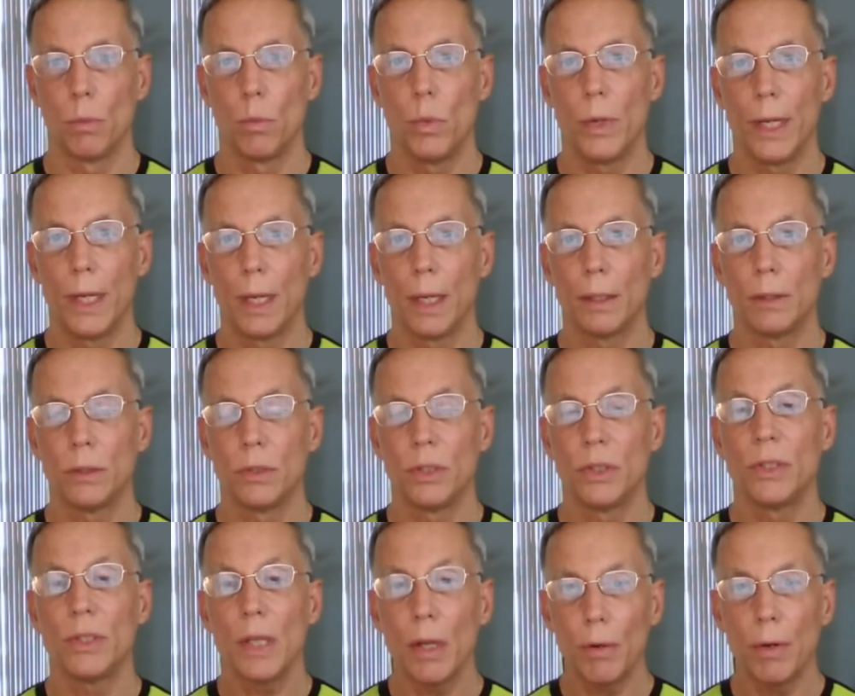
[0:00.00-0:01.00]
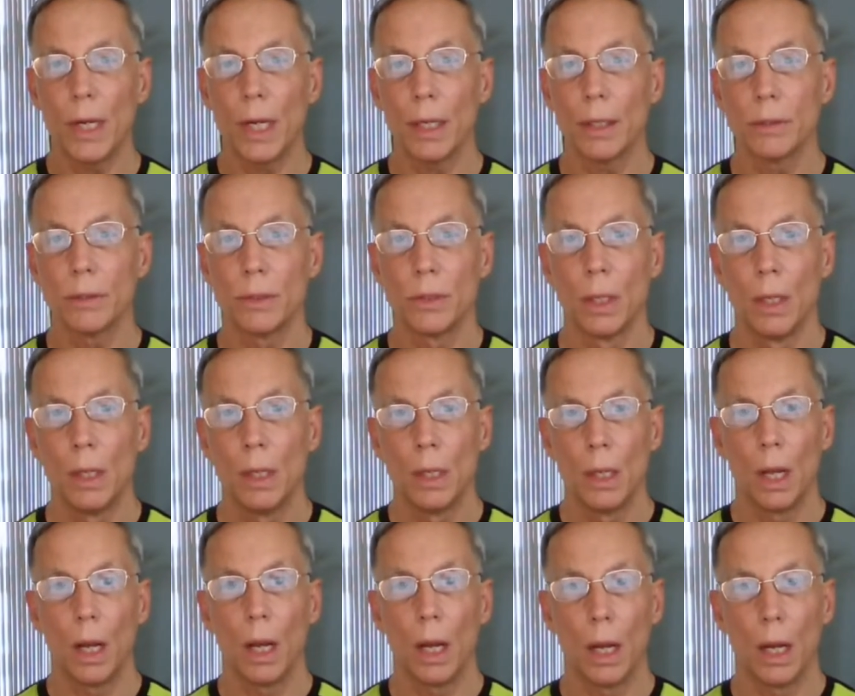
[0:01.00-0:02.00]
We get serious
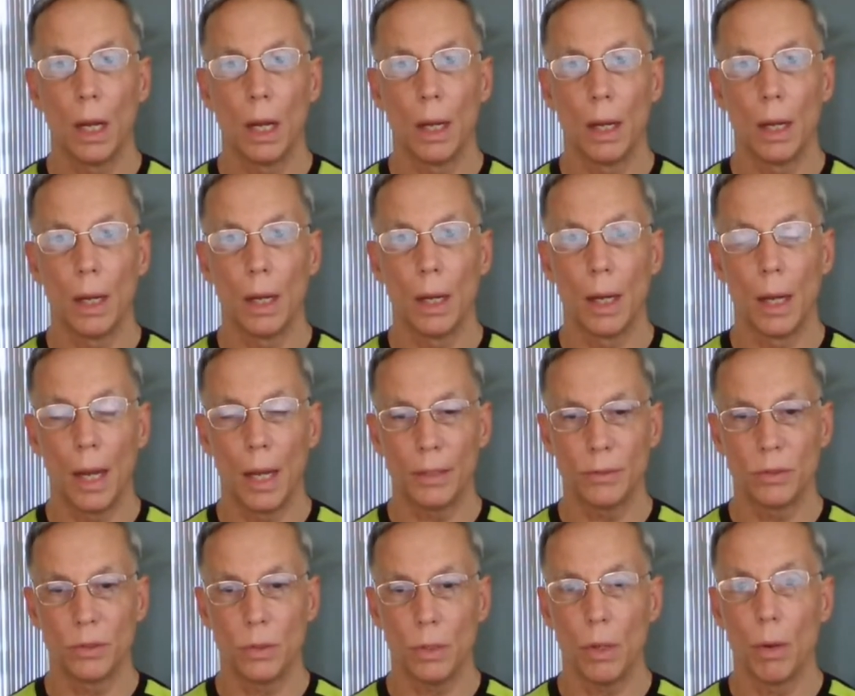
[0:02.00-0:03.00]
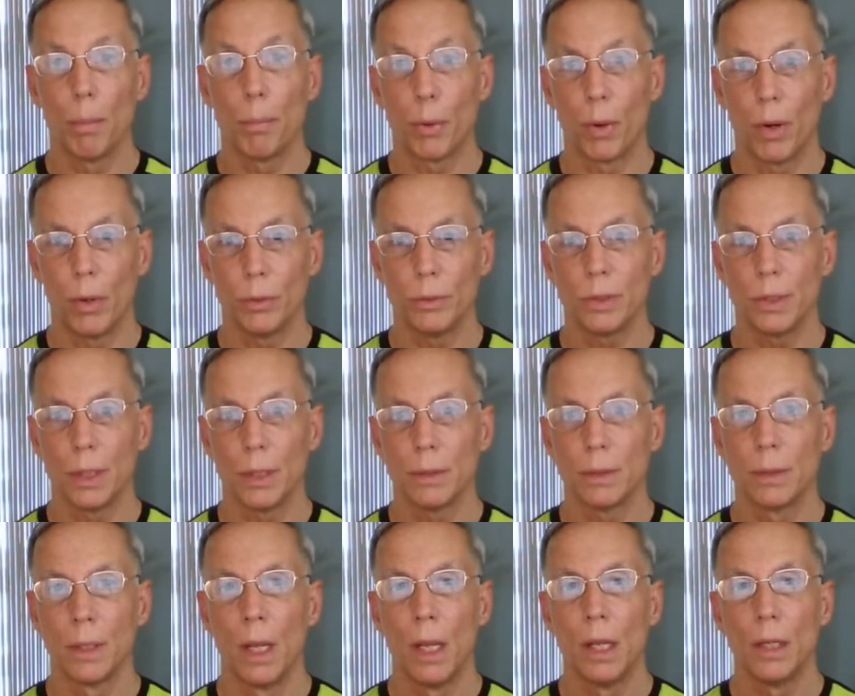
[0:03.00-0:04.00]
uh,
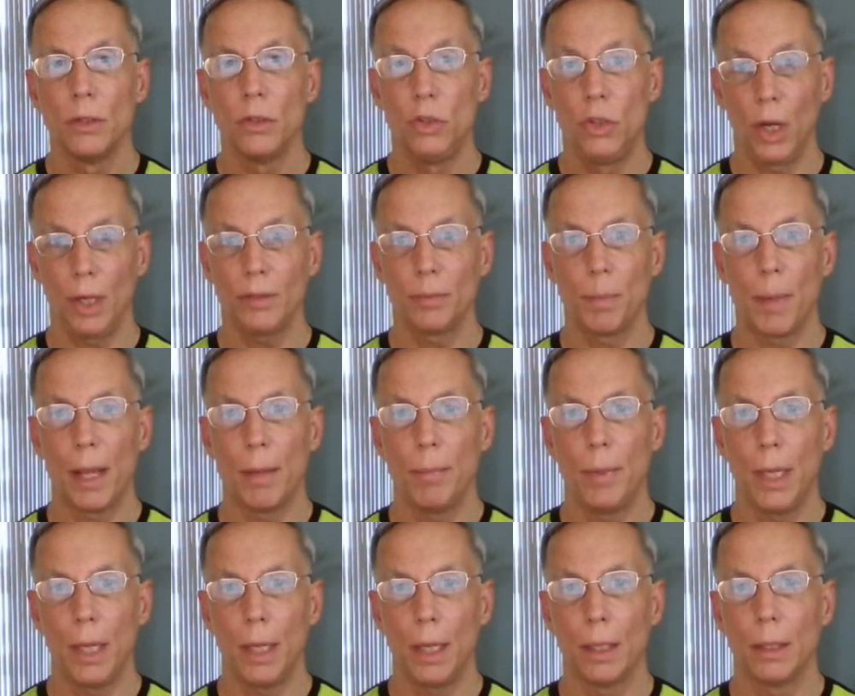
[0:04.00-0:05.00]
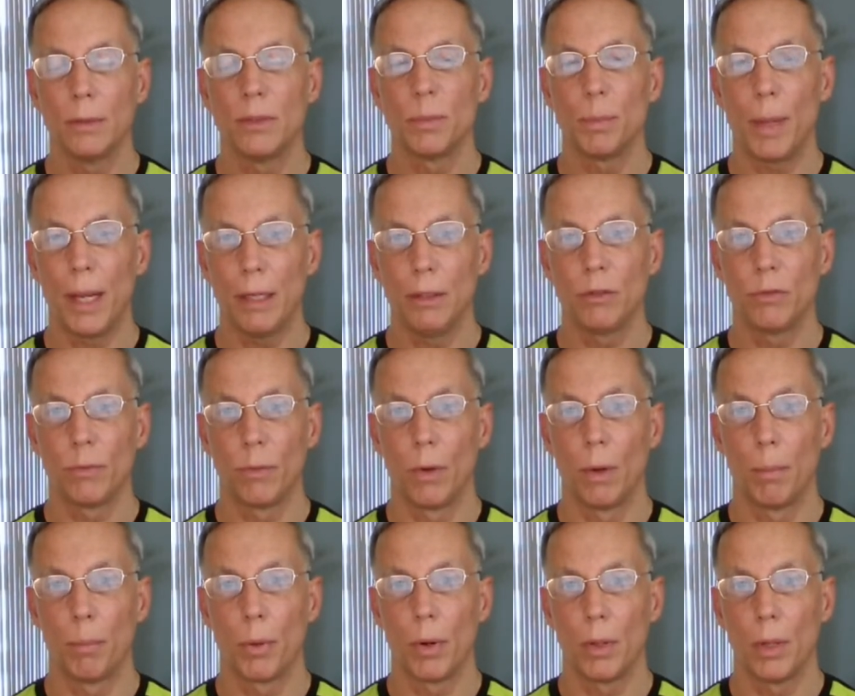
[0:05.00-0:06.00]
osteoporosis just by being in space for
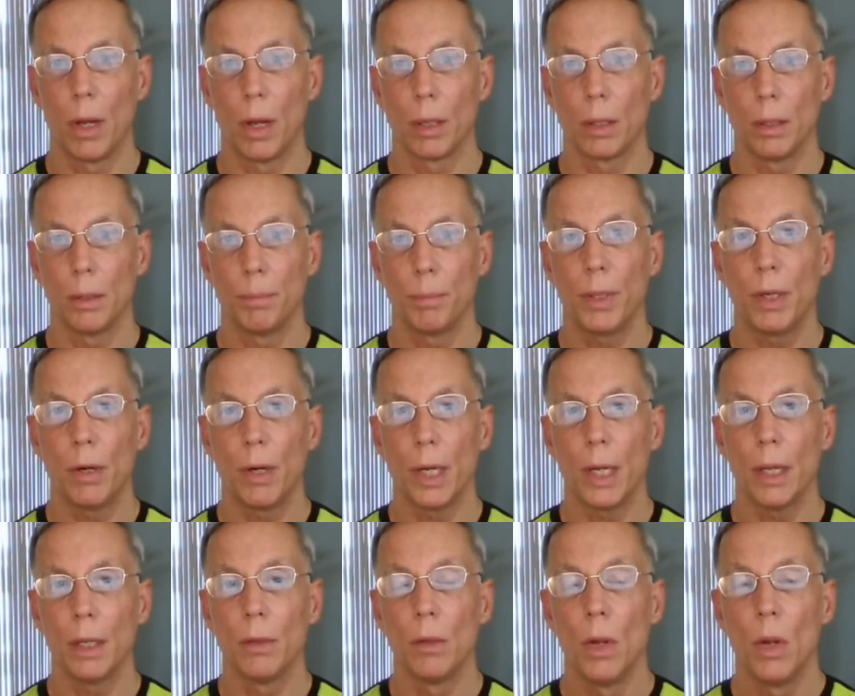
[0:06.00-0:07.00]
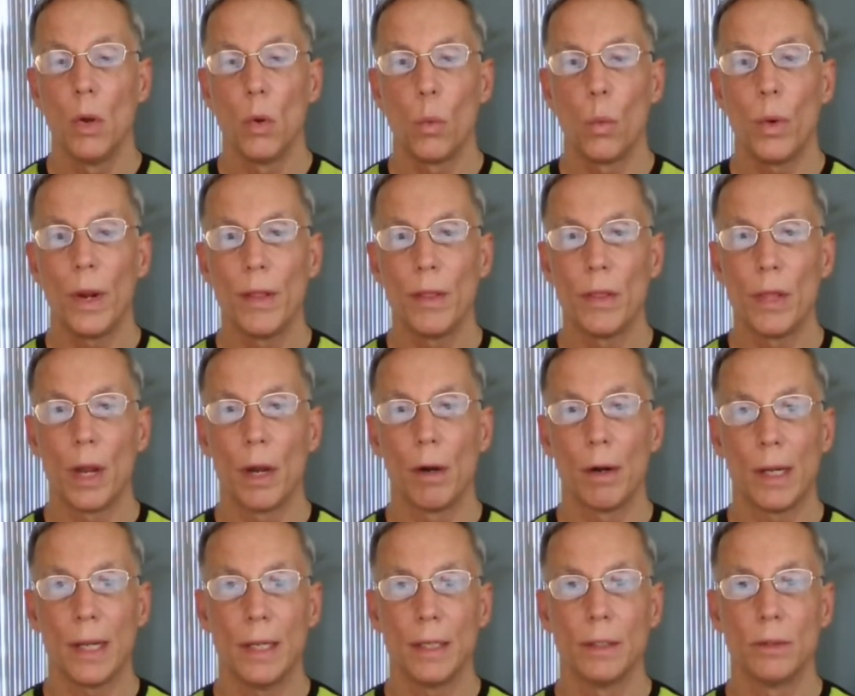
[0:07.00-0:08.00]
a prolonged period when there
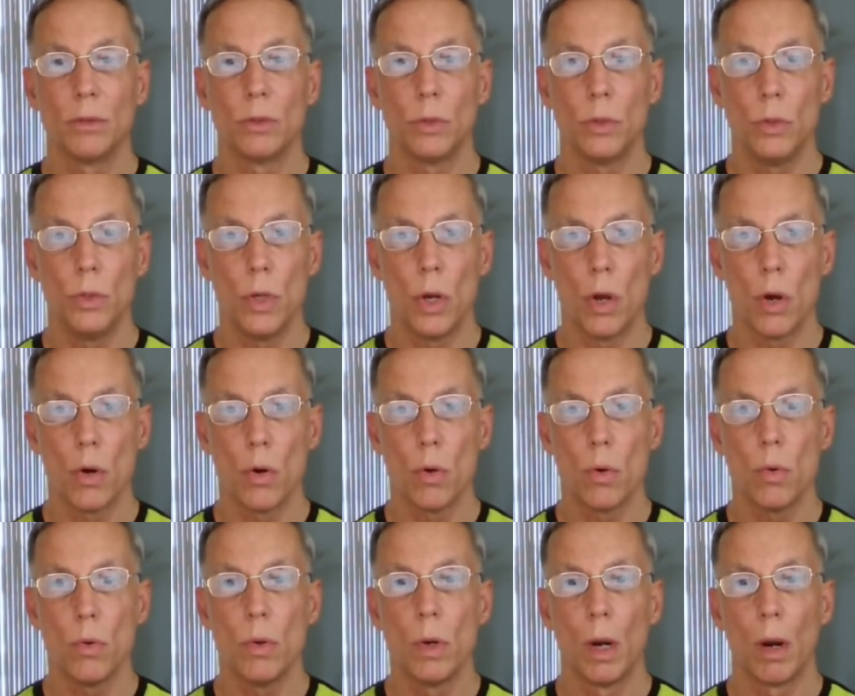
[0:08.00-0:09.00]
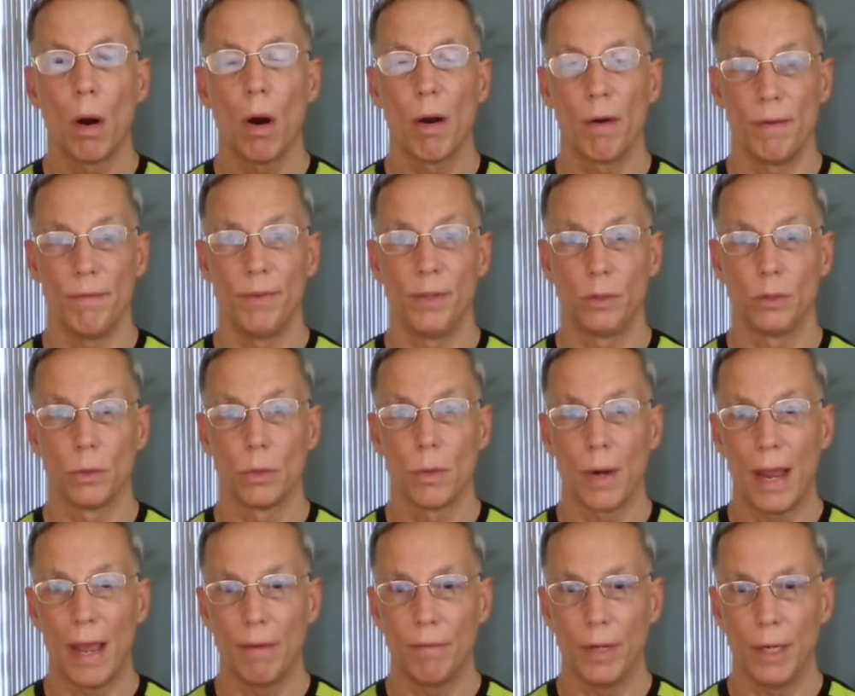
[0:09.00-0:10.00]
is no artificial
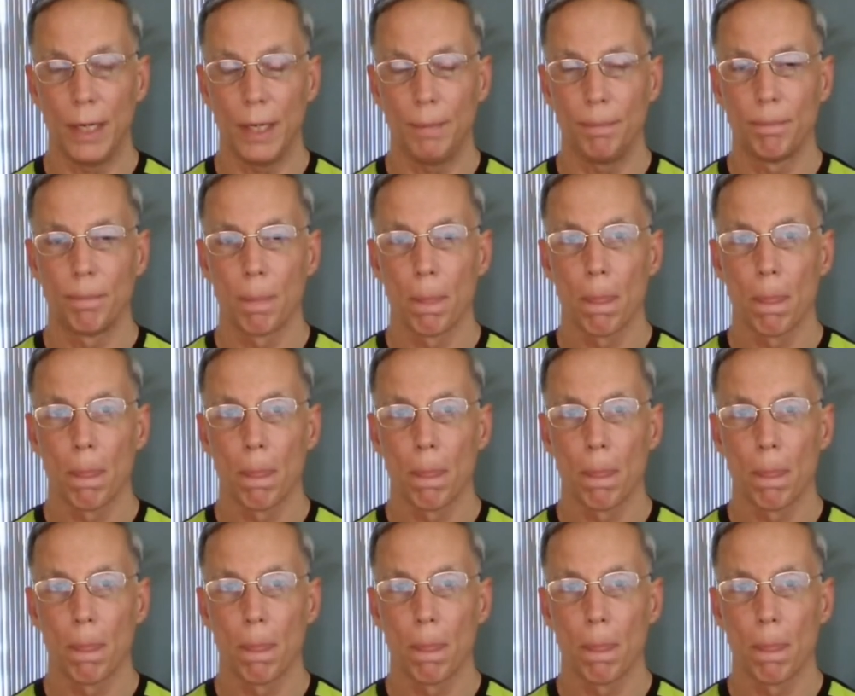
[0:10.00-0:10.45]
gravity.